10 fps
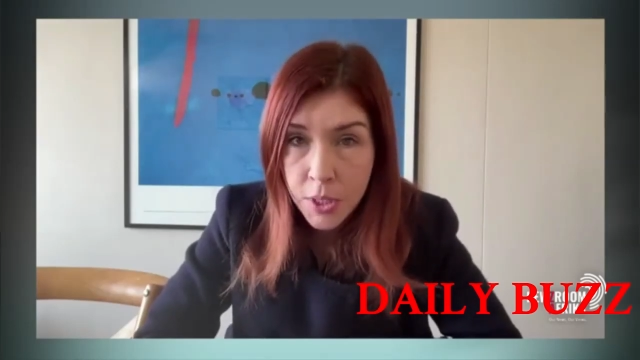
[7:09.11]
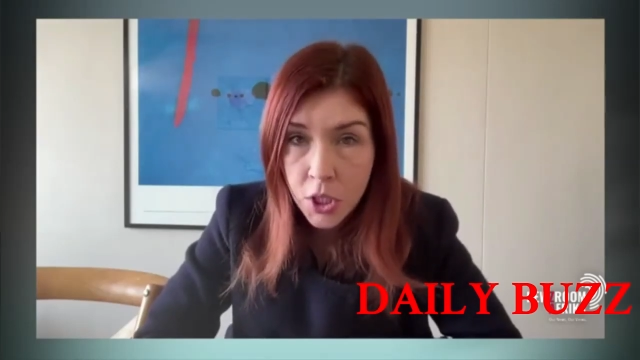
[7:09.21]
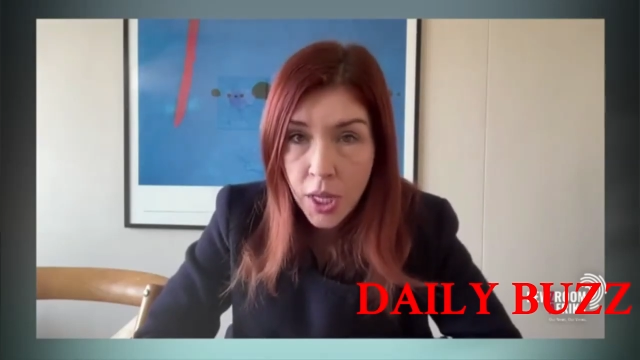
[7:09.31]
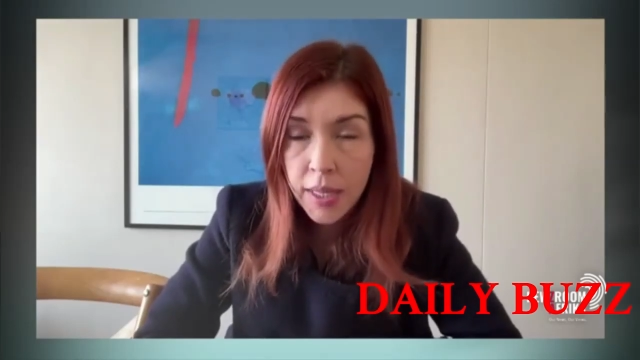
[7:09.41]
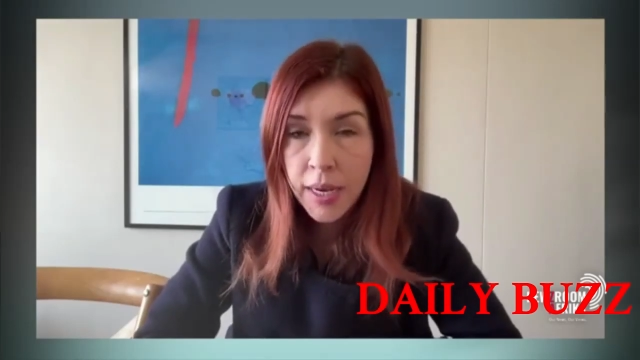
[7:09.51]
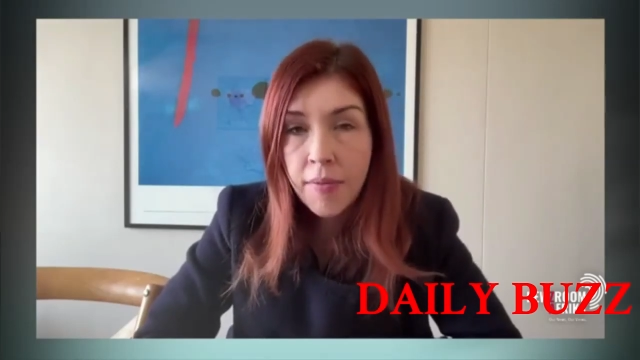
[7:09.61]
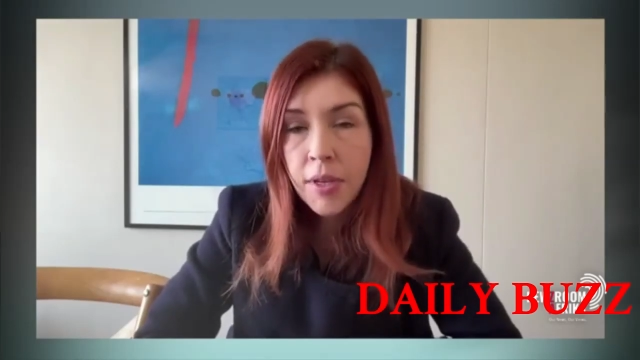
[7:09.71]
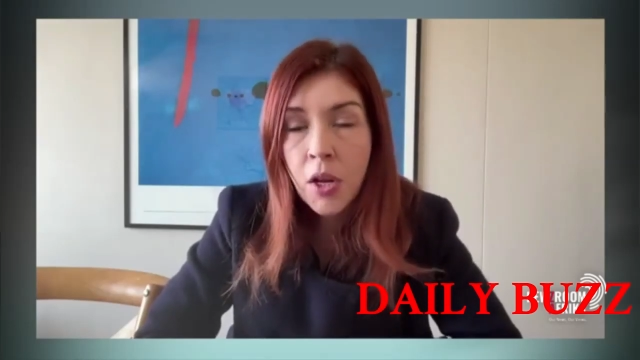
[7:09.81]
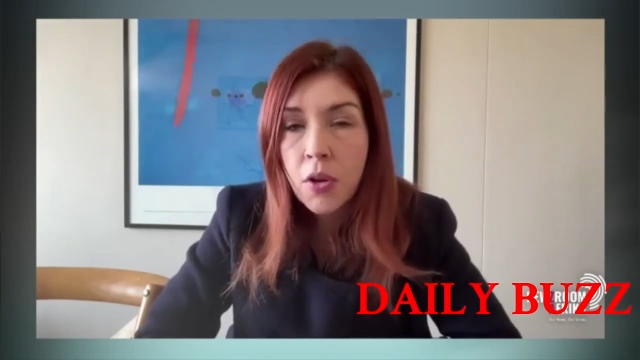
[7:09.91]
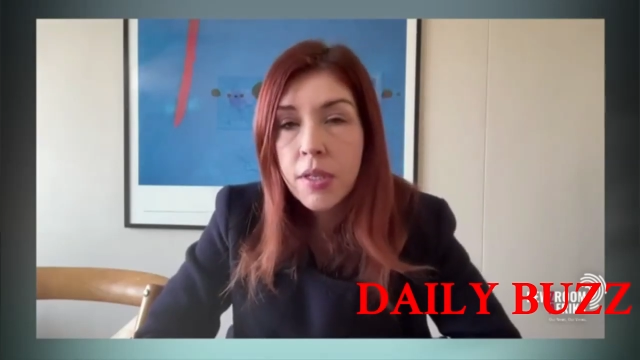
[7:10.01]
Michelle, and
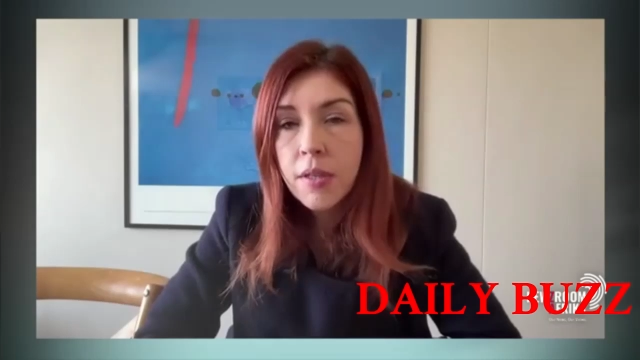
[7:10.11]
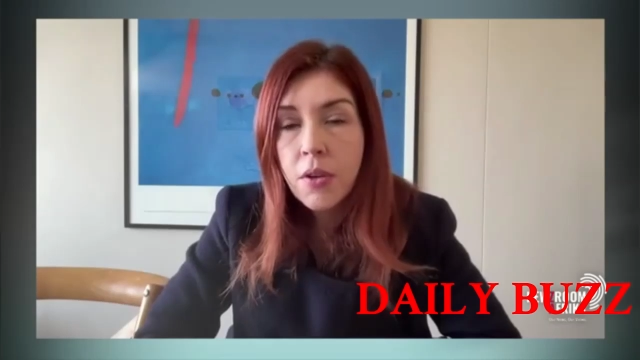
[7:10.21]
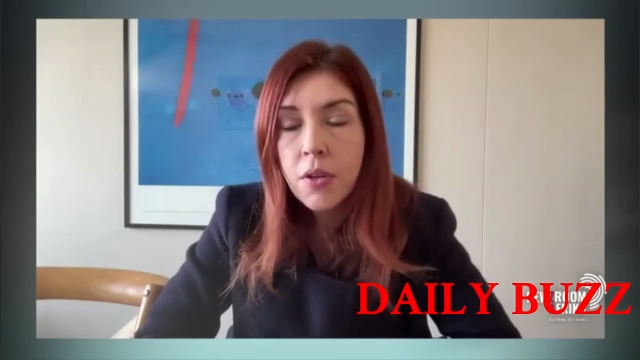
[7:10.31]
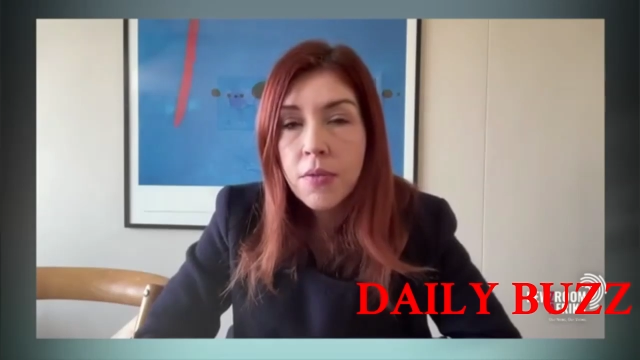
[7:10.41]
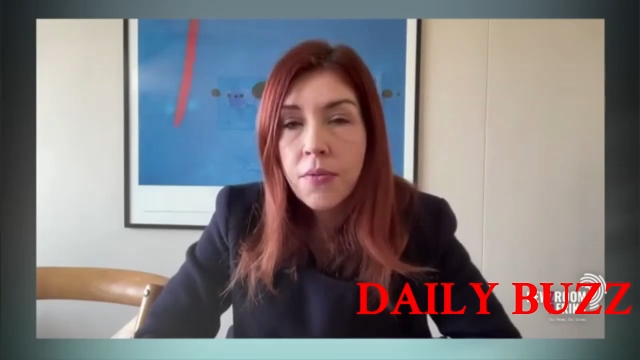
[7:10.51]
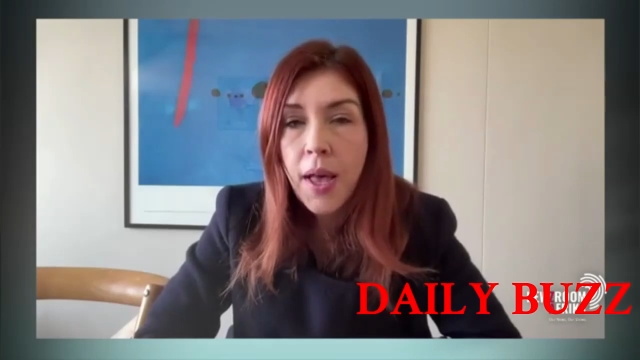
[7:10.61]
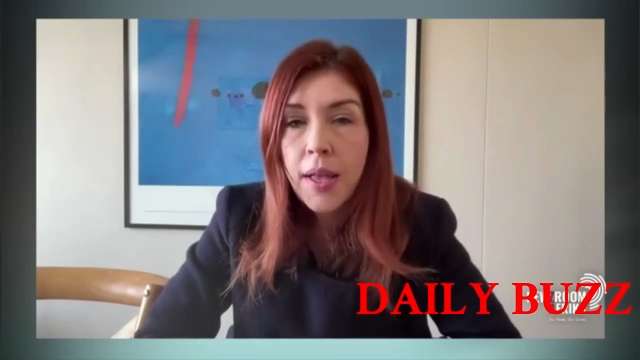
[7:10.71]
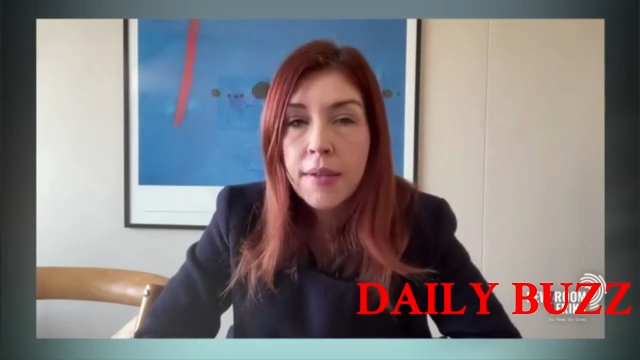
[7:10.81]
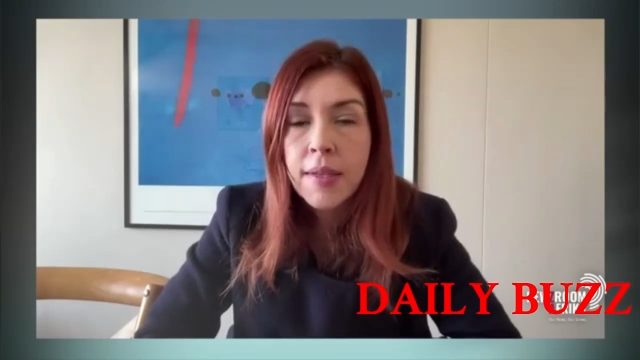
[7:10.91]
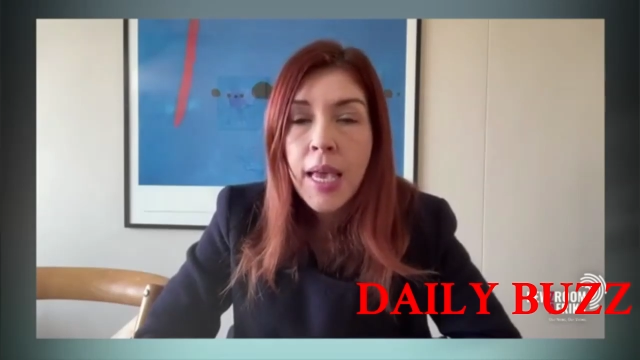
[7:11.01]
having looked at those
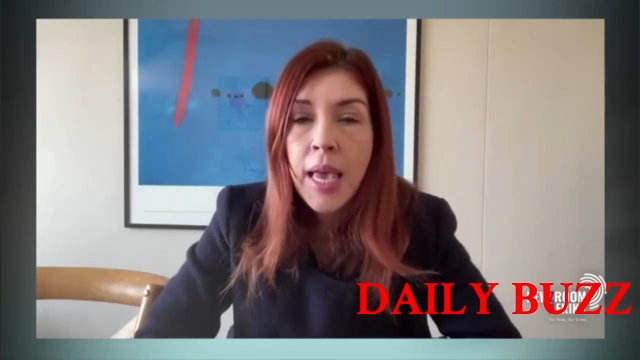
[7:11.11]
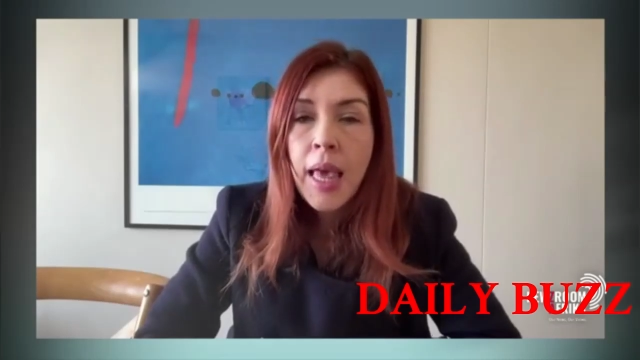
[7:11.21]
files,